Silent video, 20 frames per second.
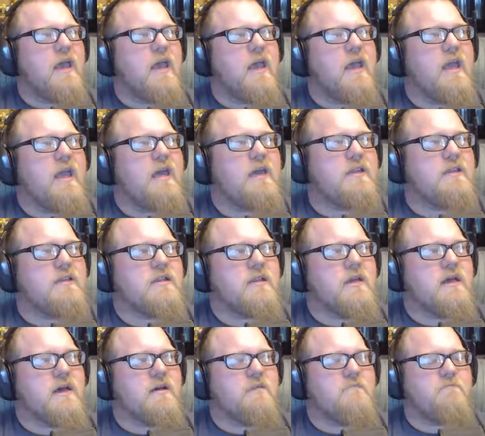
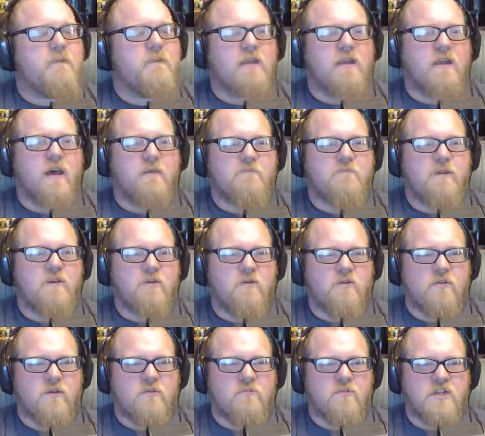And being up in
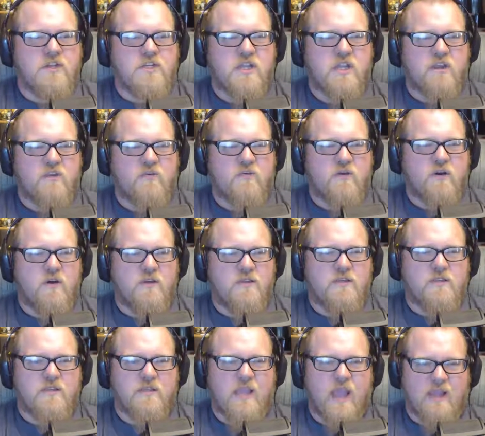northern Michigan, where
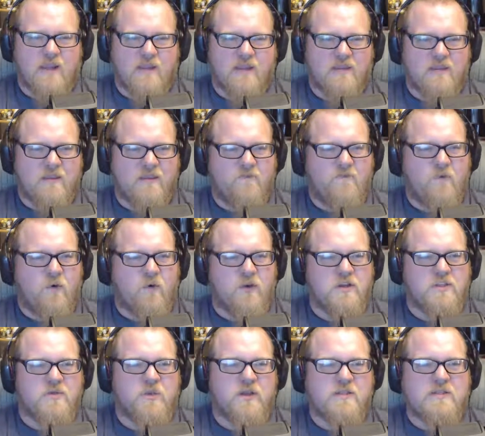it's technically
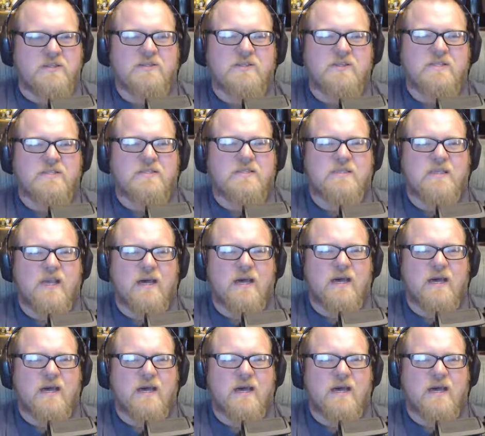forest wilderness,